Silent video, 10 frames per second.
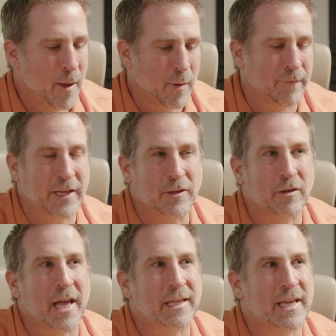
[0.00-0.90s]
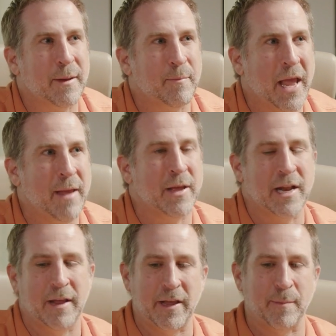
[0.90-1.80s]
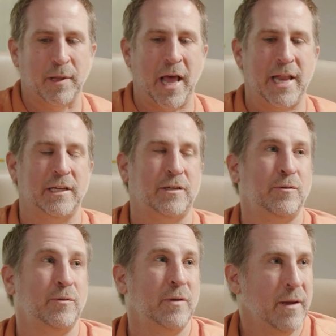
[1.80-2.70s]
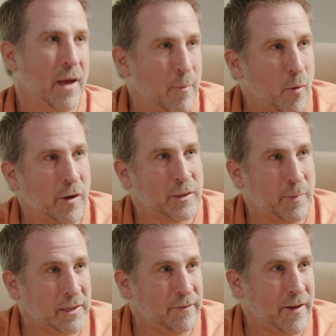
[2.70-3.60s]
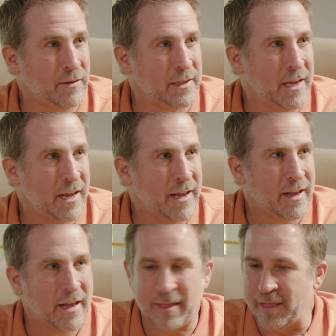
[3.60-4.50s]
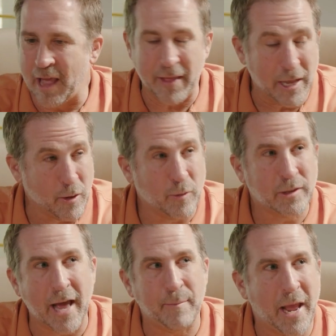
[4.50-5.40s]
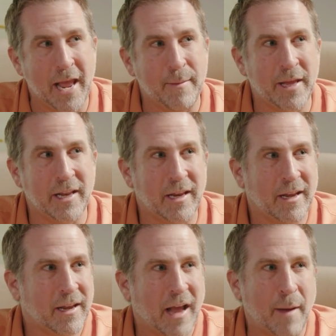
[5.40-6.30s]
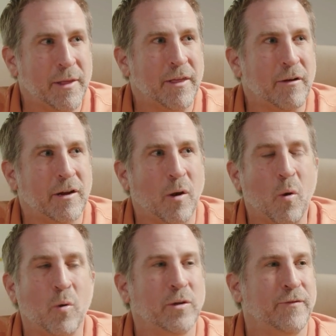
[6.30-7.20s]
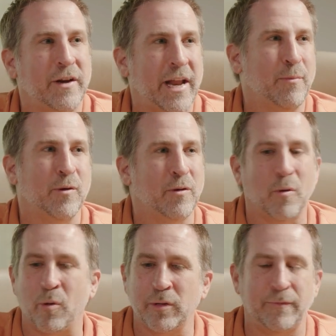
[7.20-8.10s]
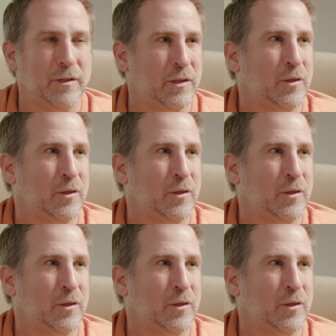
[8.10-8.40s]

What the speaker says: But if they took that same payment and they applied it to a more expensive house and they use that payment, I mean, they're in a whole different neighborhood, a whole different